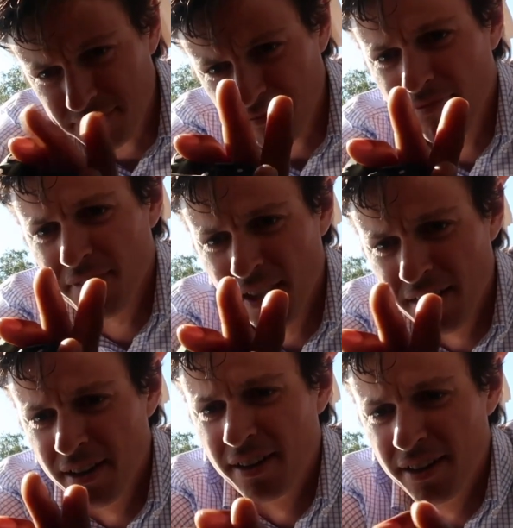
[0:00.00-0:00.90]
This is
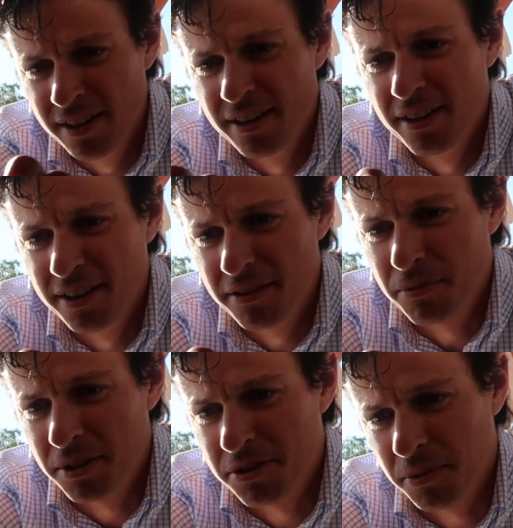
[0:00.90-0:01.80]
in, this is awesome right
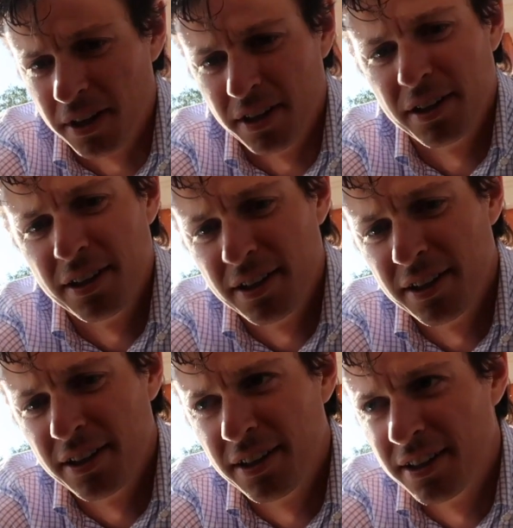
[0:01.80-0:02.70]
here. Pretty sweet.
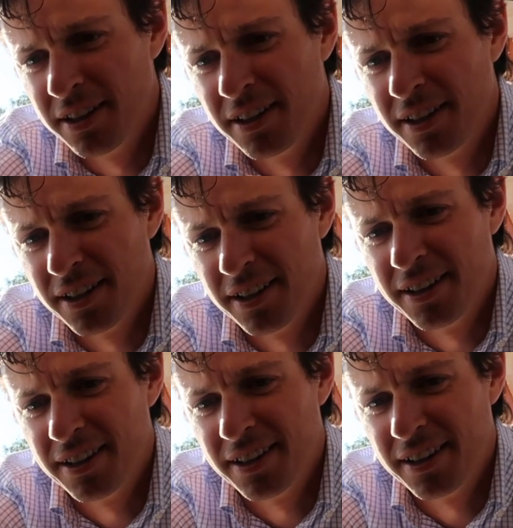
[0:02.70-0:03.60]
This is awesome. I
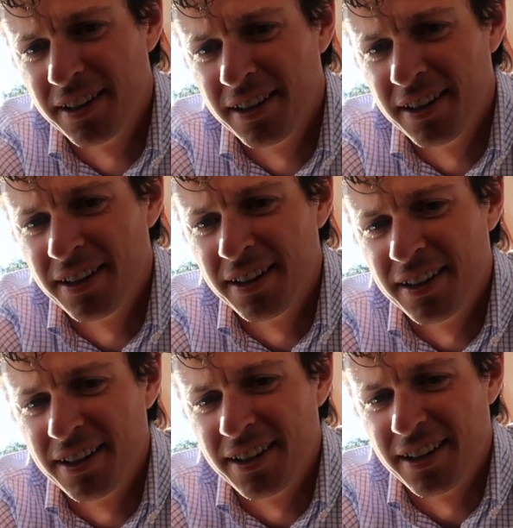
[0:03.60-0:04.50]
like this idea a
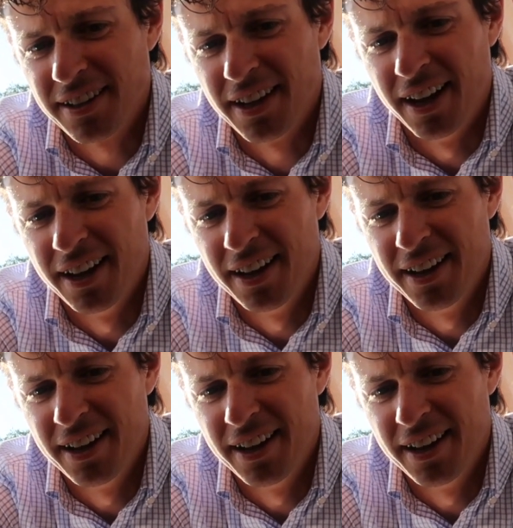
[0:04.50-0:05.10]
lot. Yeah.